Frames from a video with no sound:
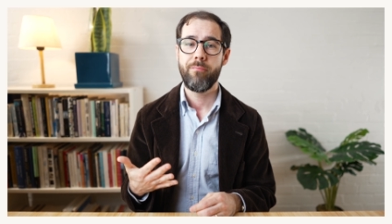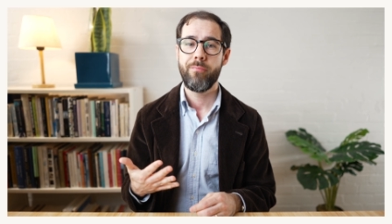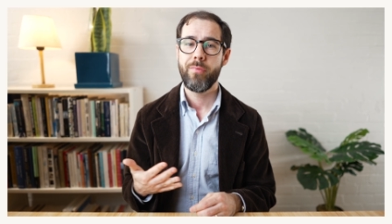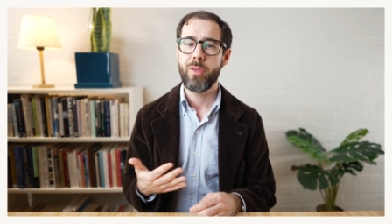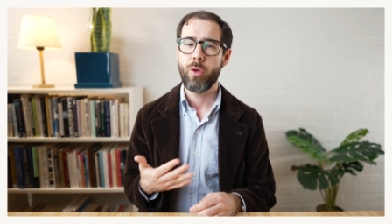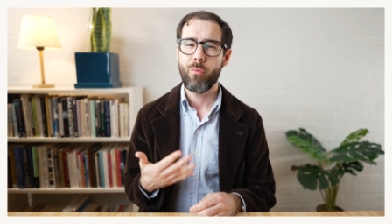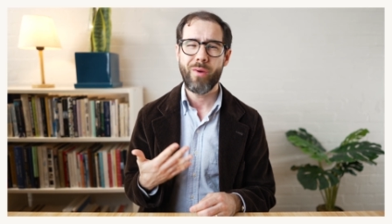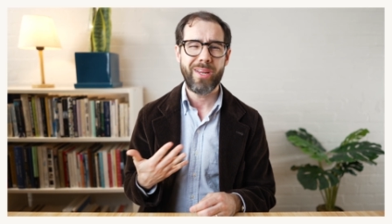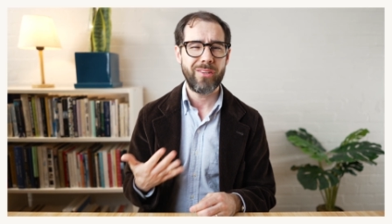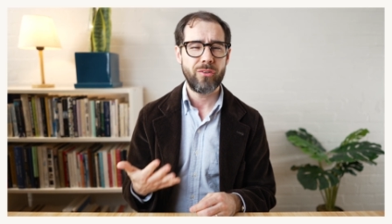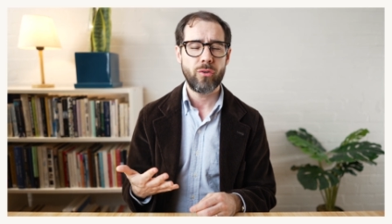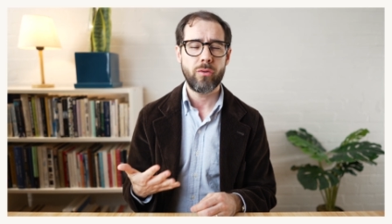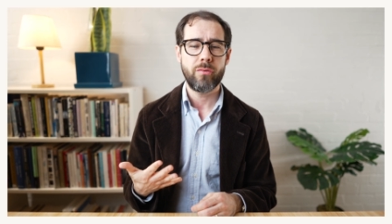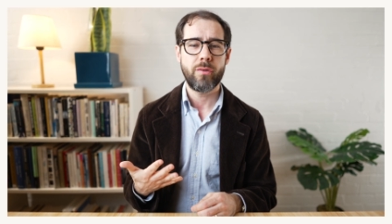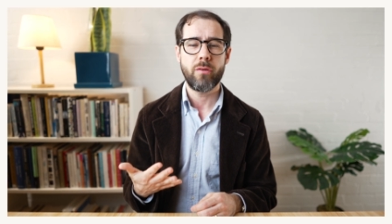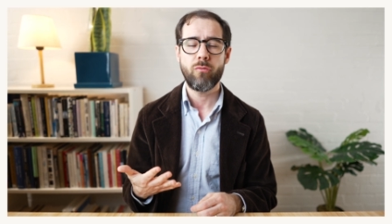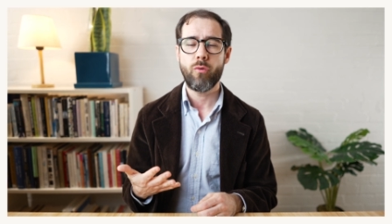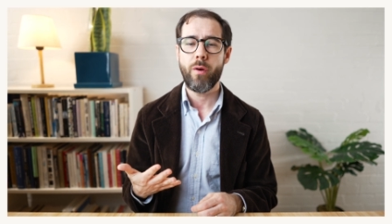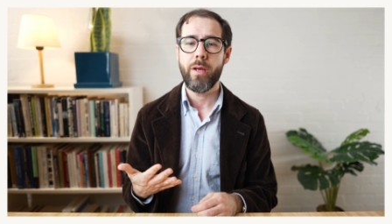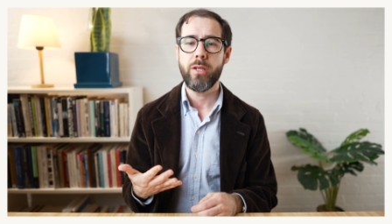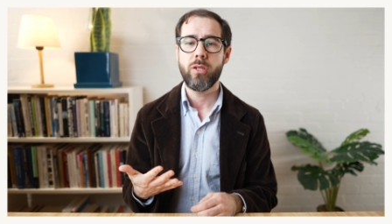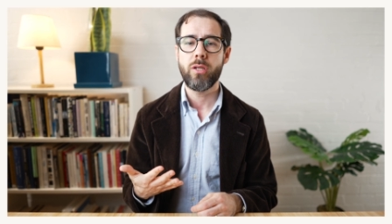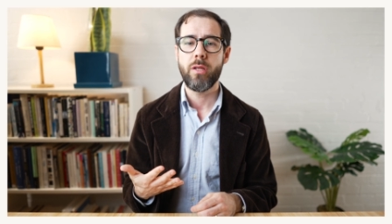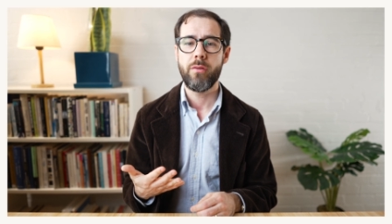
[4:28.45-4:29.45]
The right sorts of
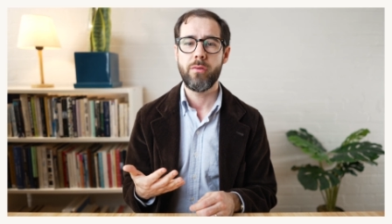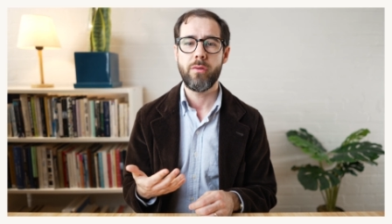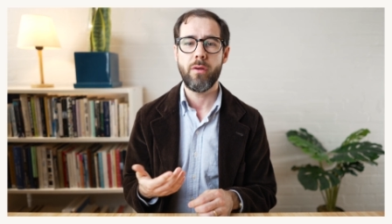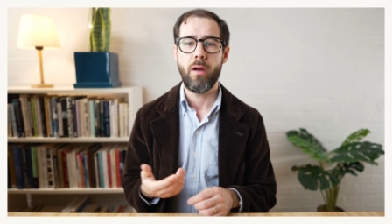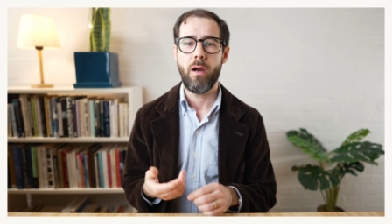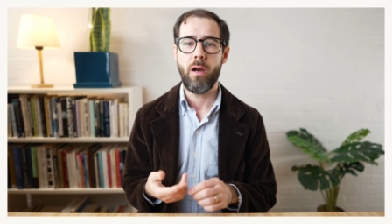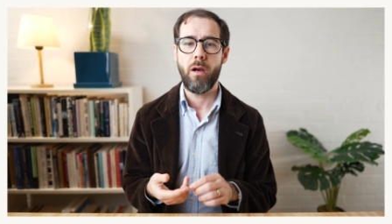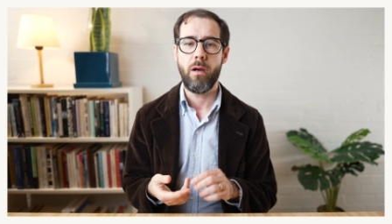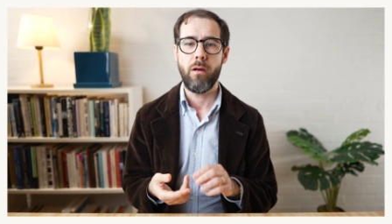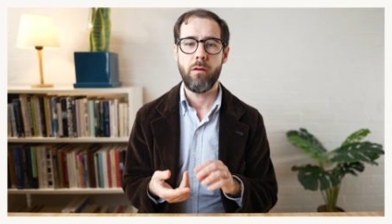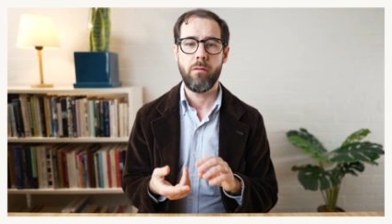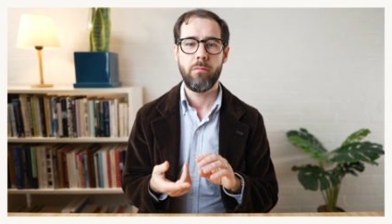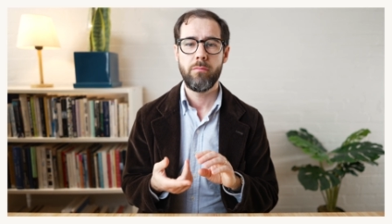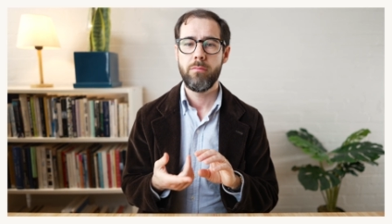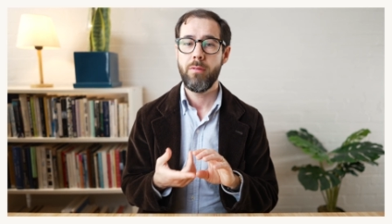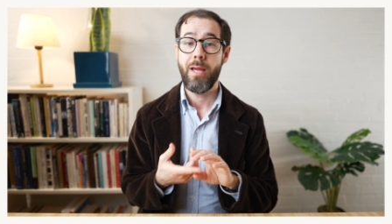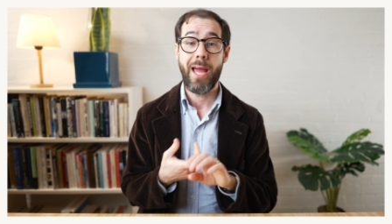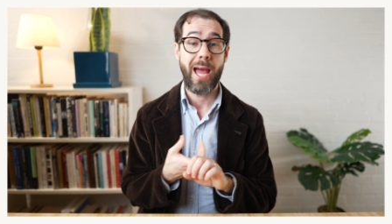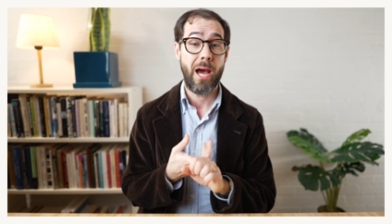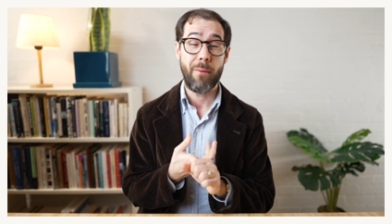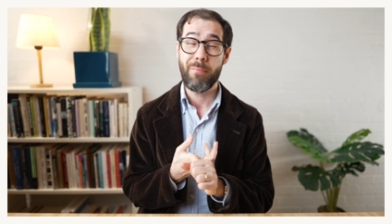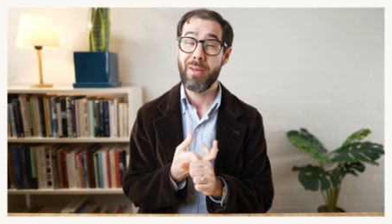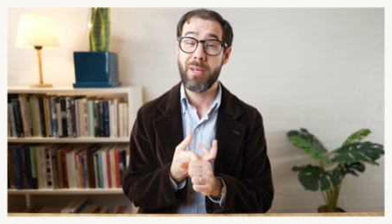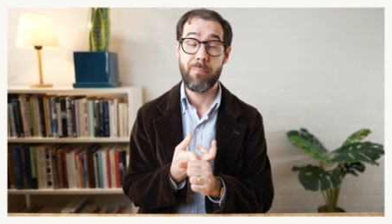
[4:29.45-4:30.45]
questions are,
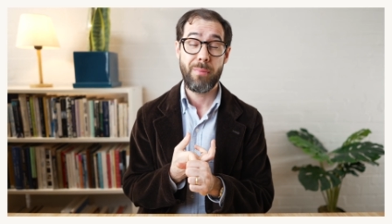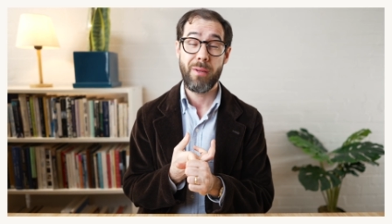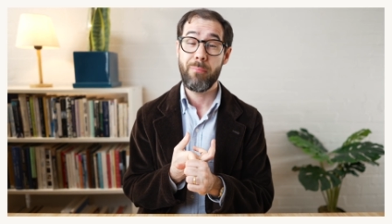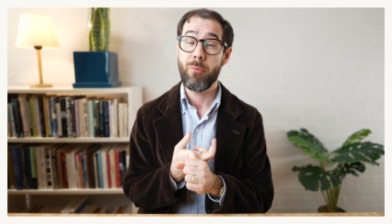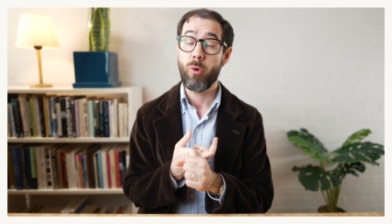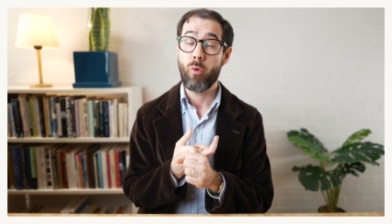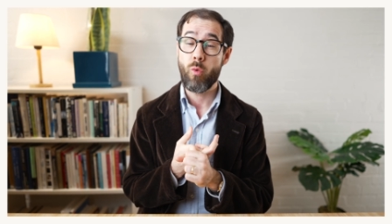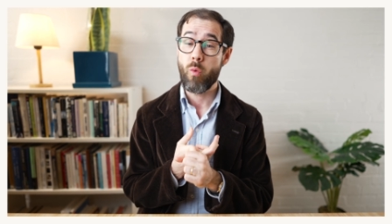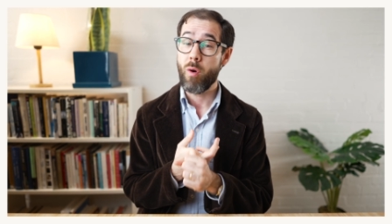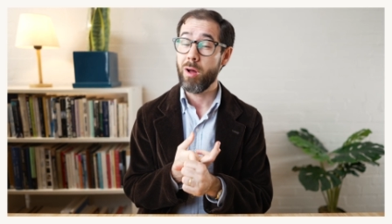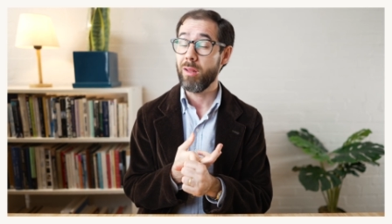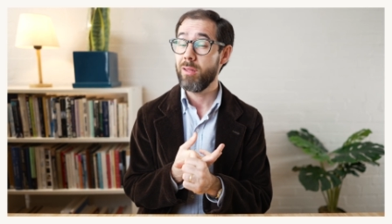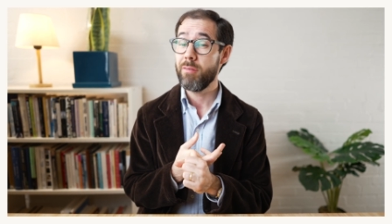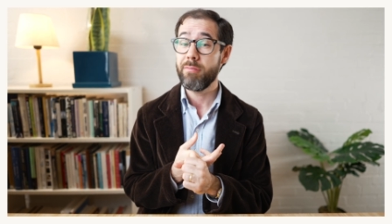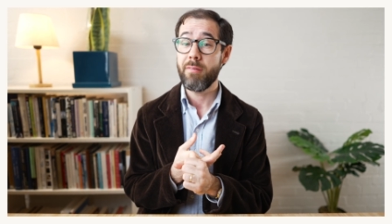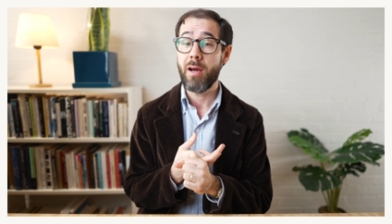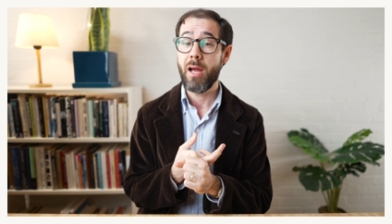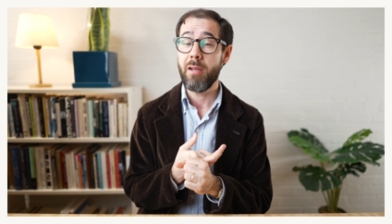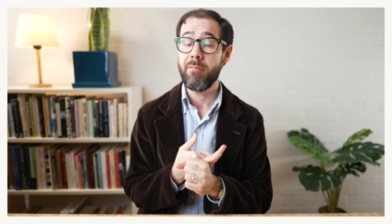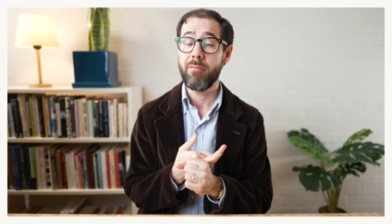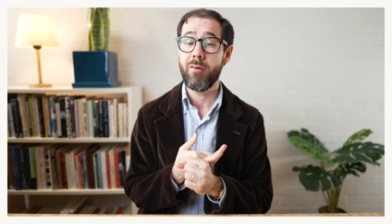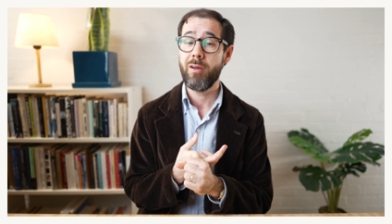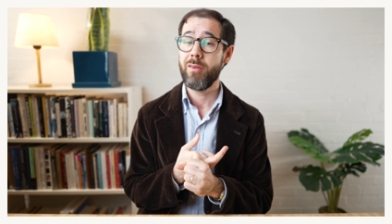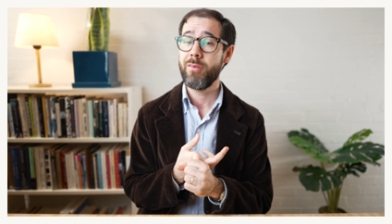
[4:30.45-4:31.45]
how many people
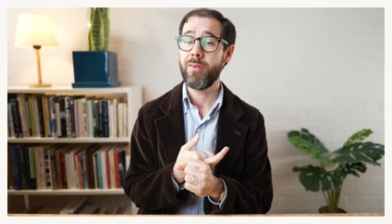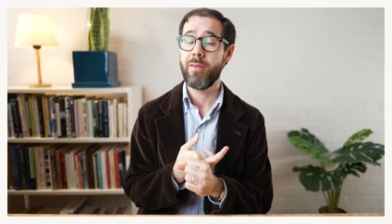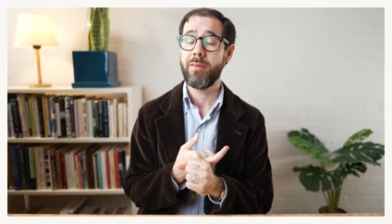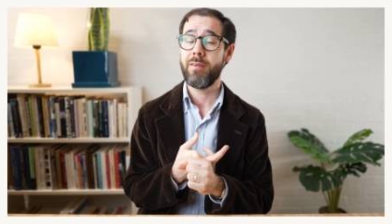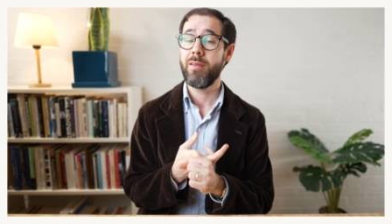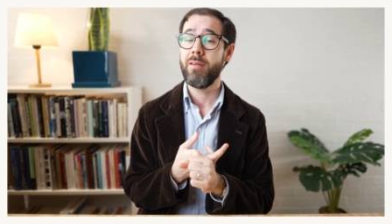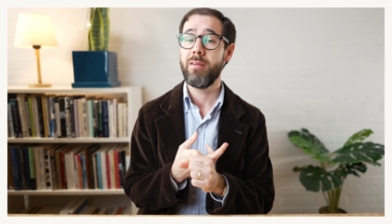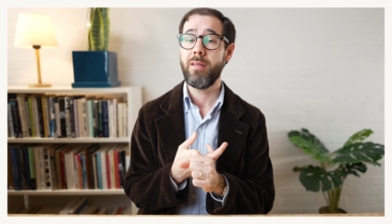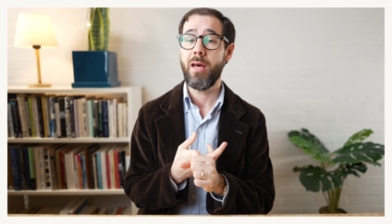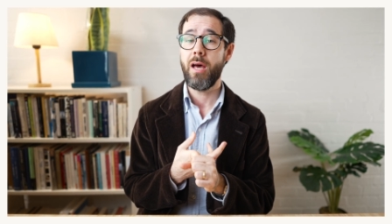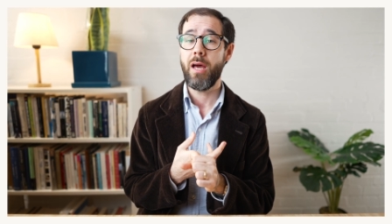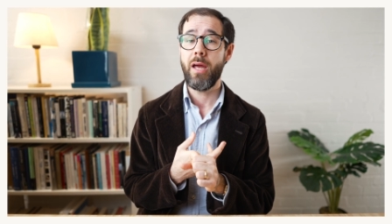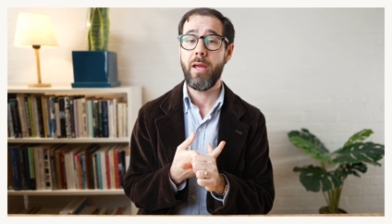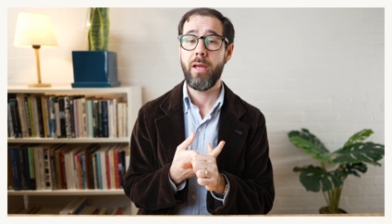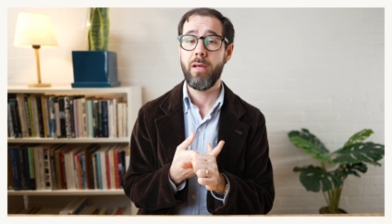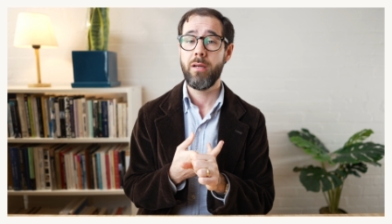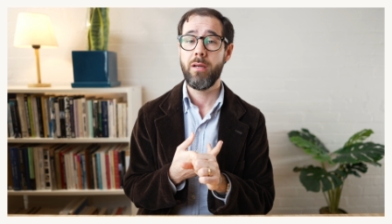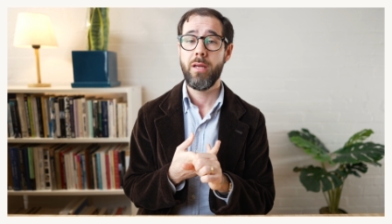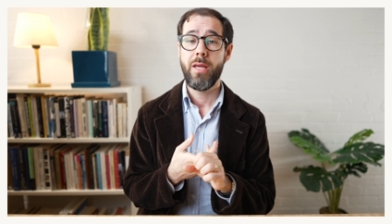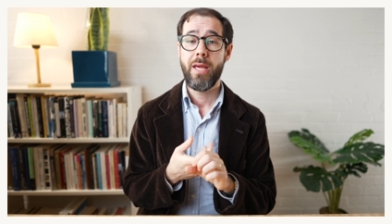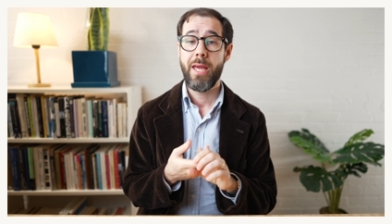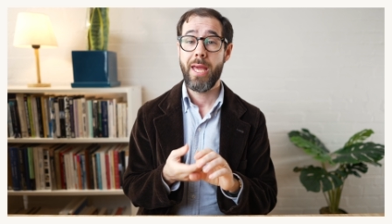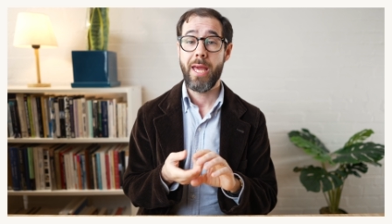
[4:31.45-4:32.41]
qualify for assisted dying